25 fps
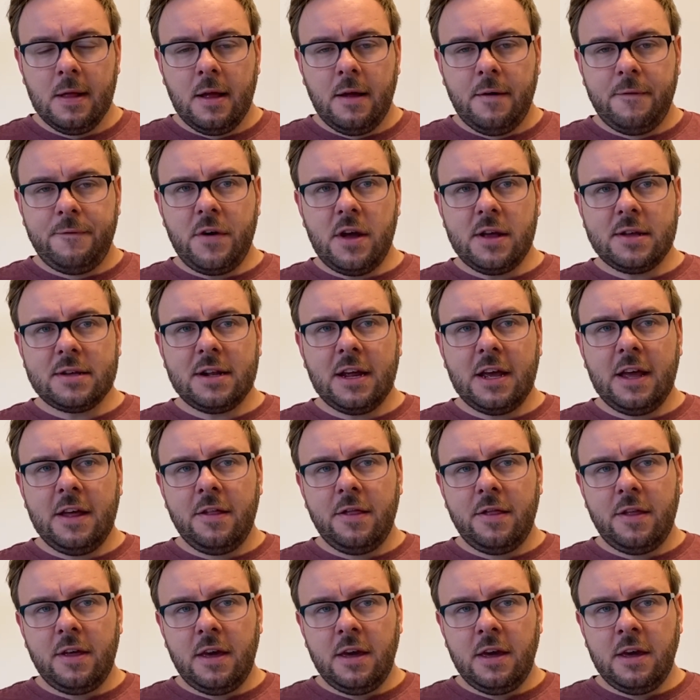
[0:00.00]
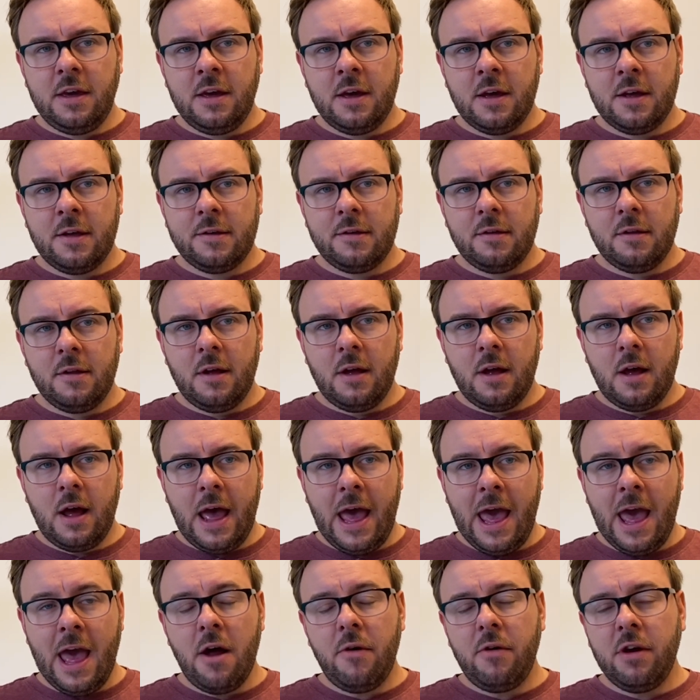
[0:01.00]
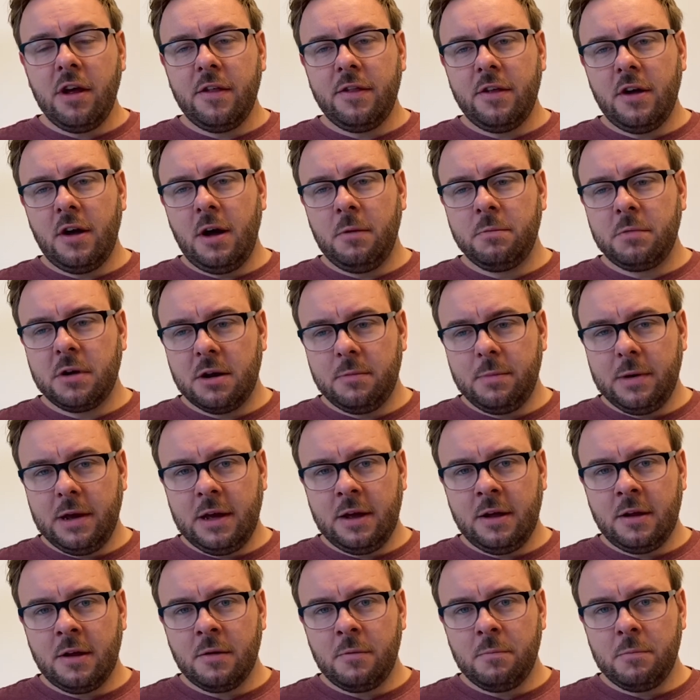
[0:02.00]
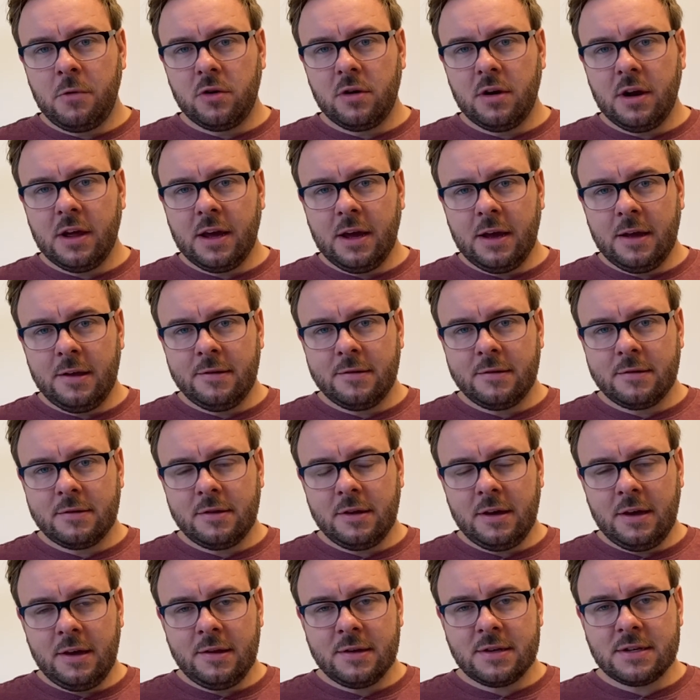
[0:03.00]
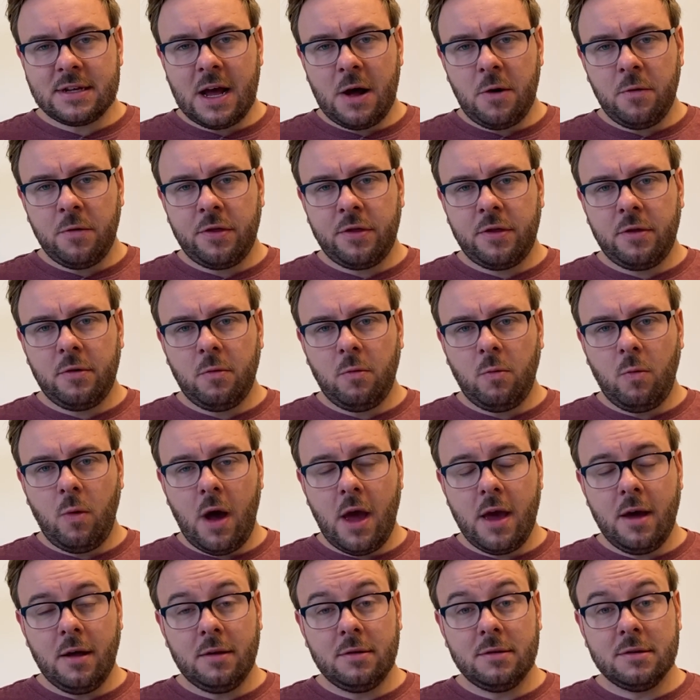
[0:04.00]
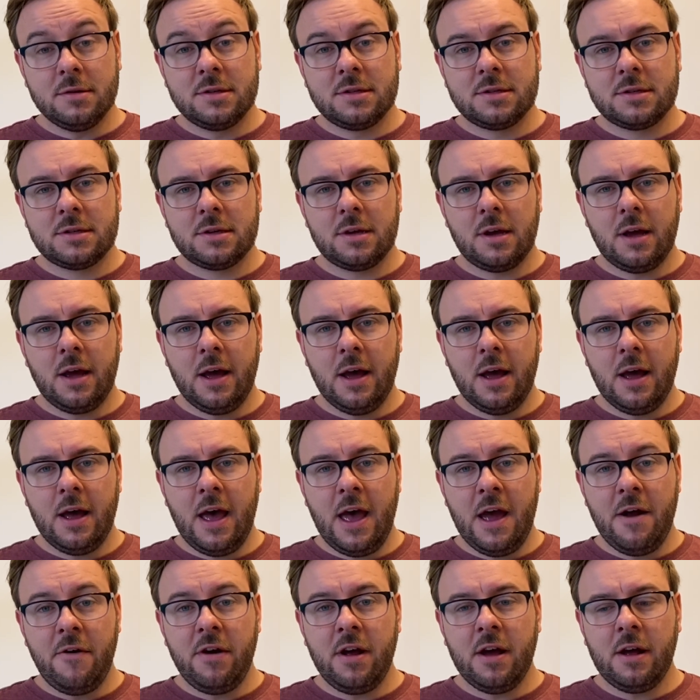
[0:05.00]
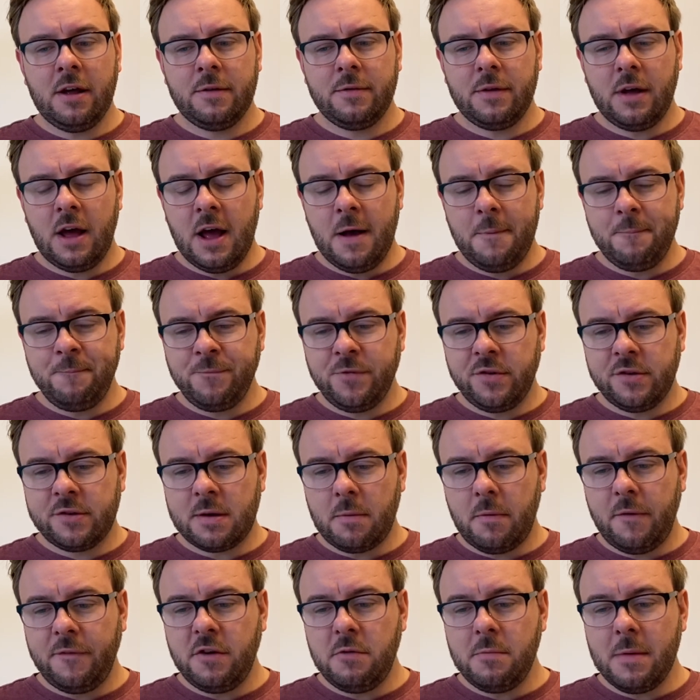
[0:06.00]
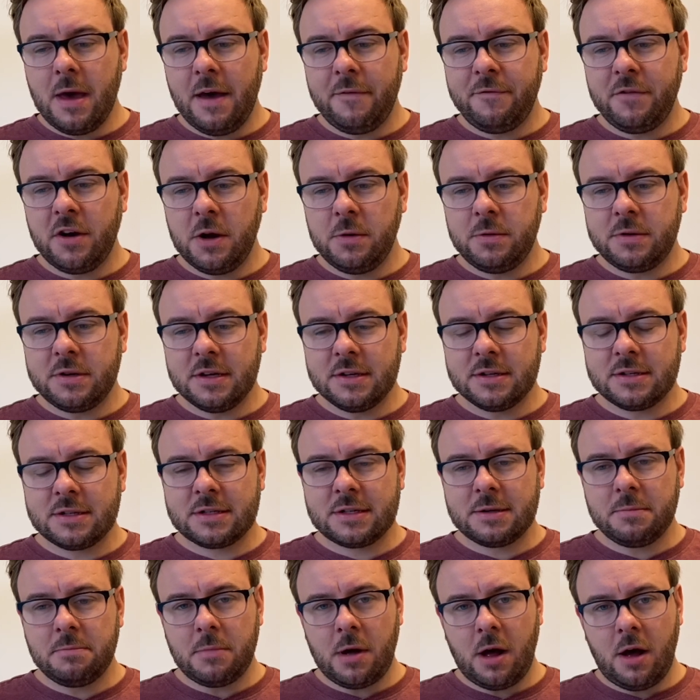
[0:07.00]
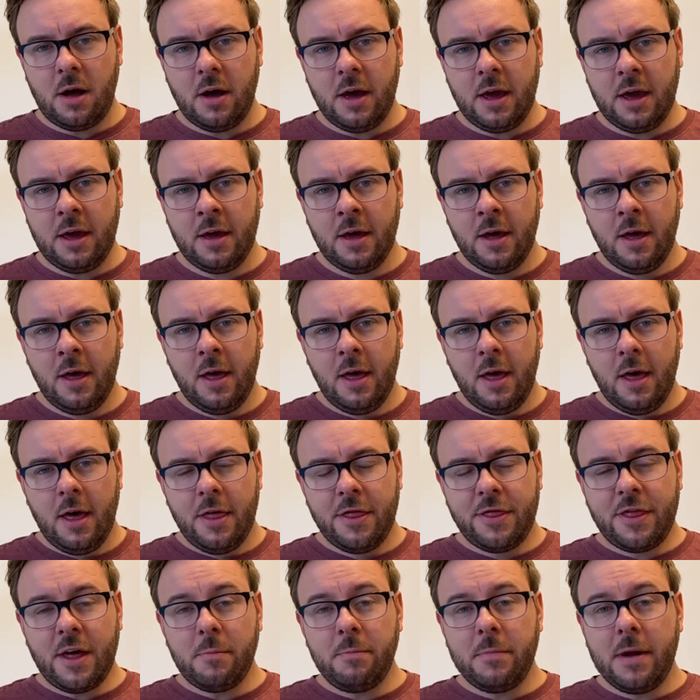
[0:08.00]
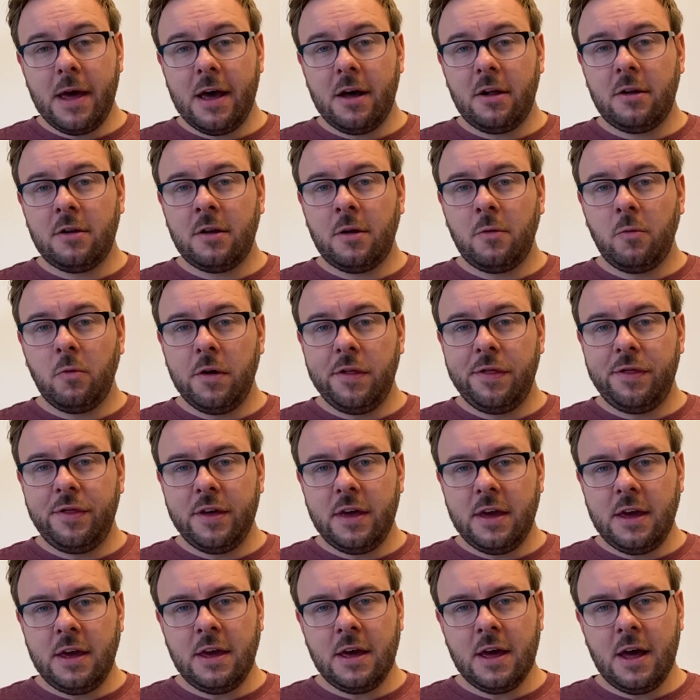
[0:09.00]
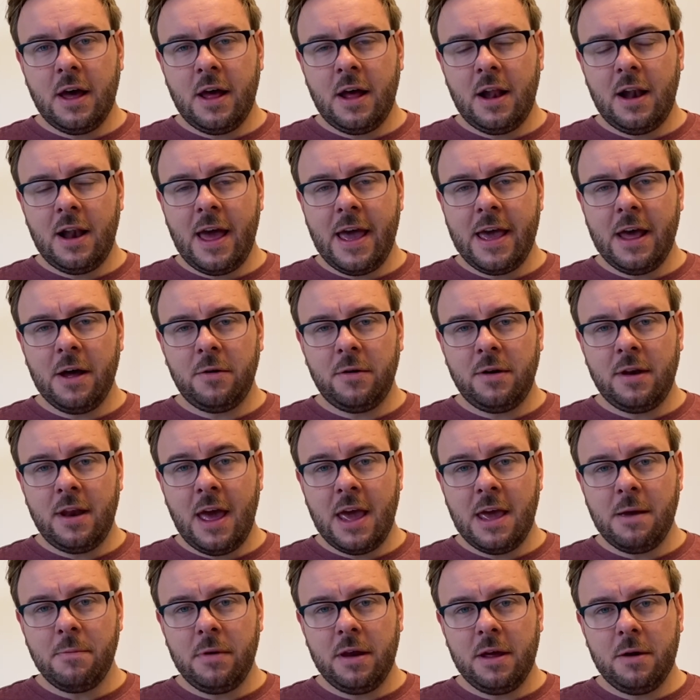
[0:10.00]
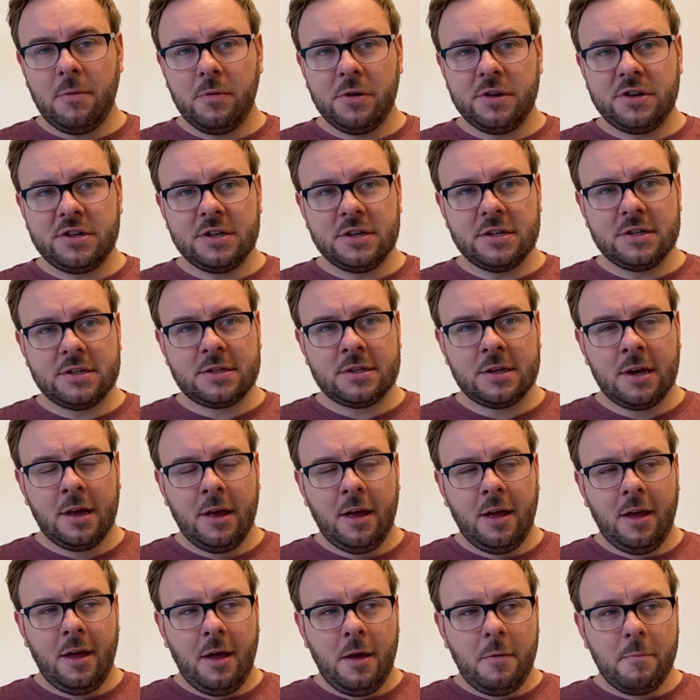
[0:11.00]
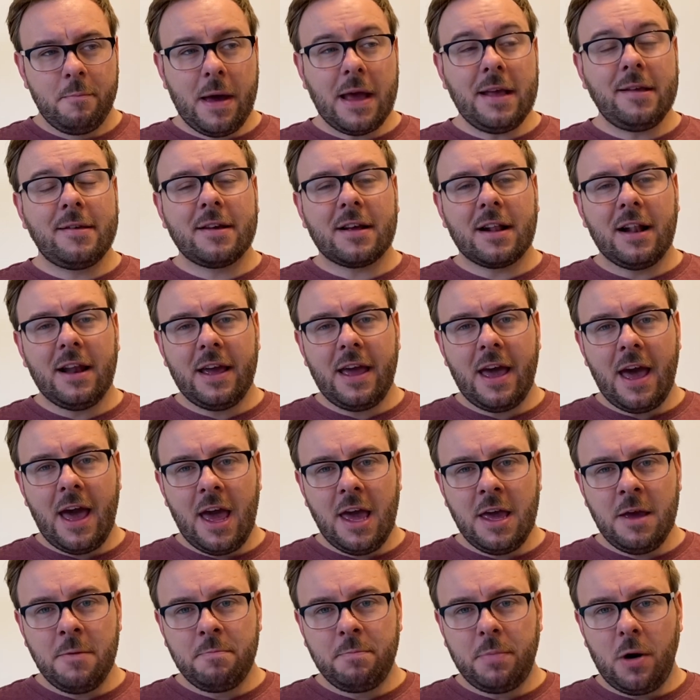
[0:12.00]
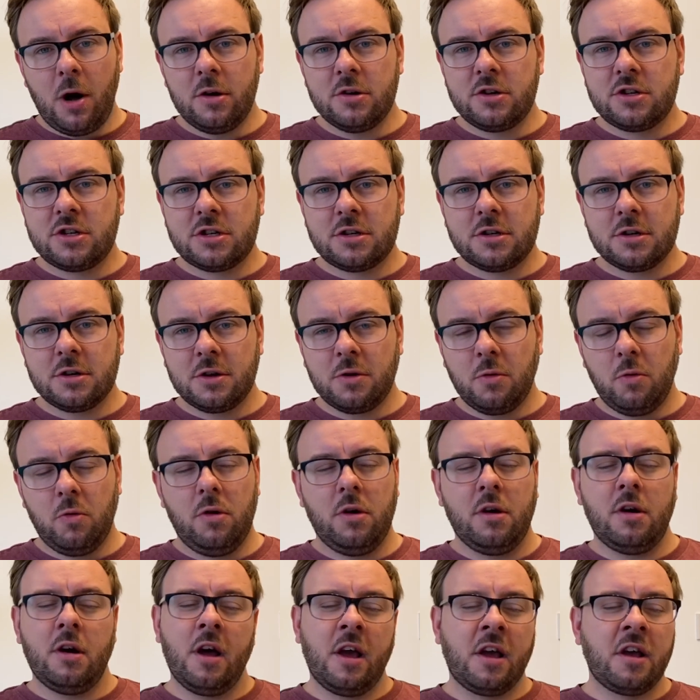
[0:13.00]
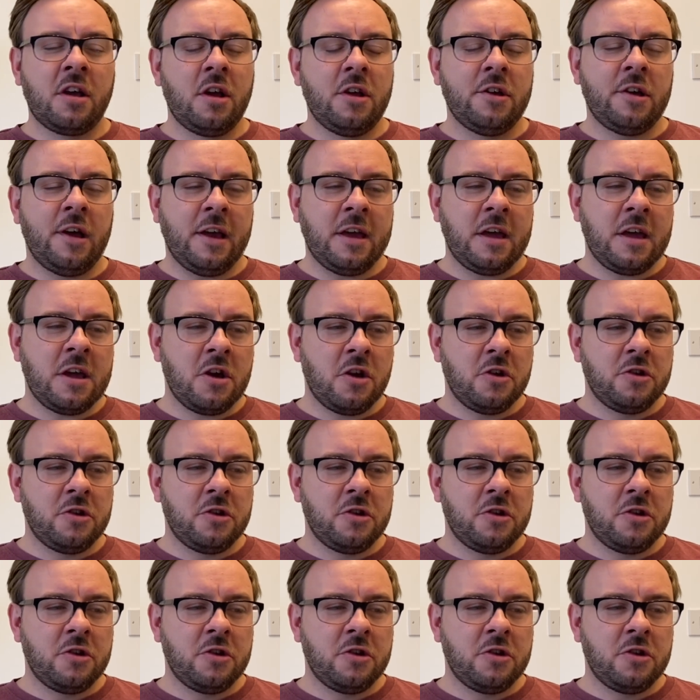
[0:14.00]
firstly, the area that I'm going to be modelling is the South Wales area. Some of you may have noticed my thumbnail with the layout name in it, which is basically a botched, a